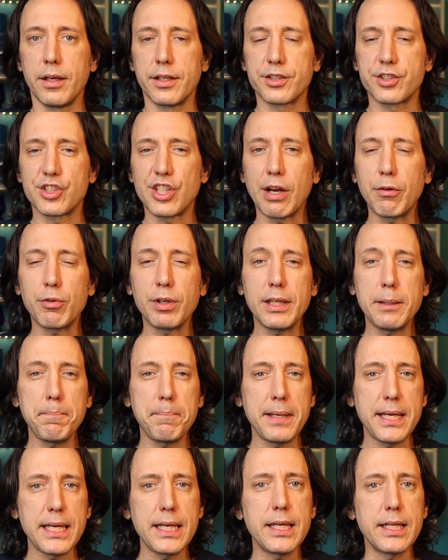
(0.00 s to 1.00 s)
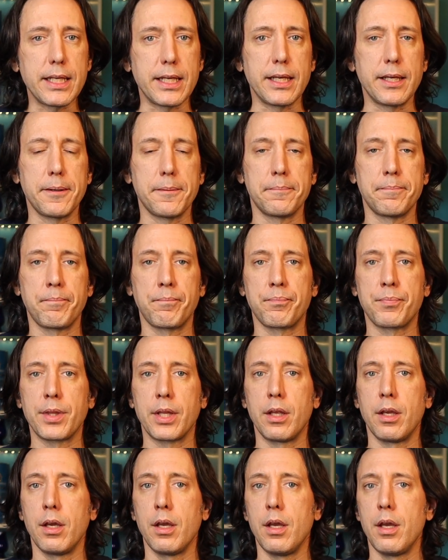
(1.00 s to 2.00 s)
It's not really peaty,
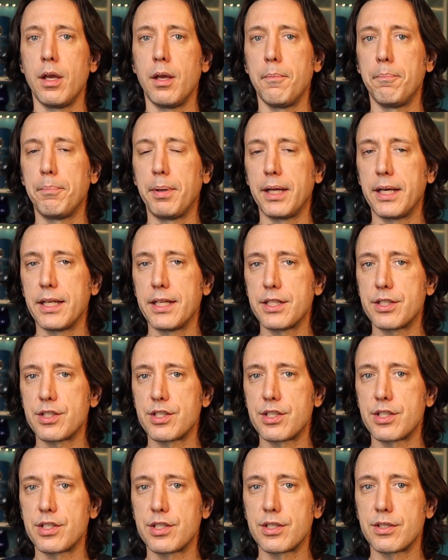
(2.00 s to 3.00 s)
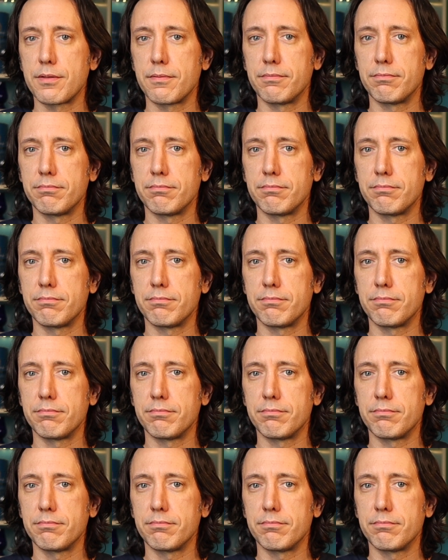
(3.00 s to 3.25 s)
but it's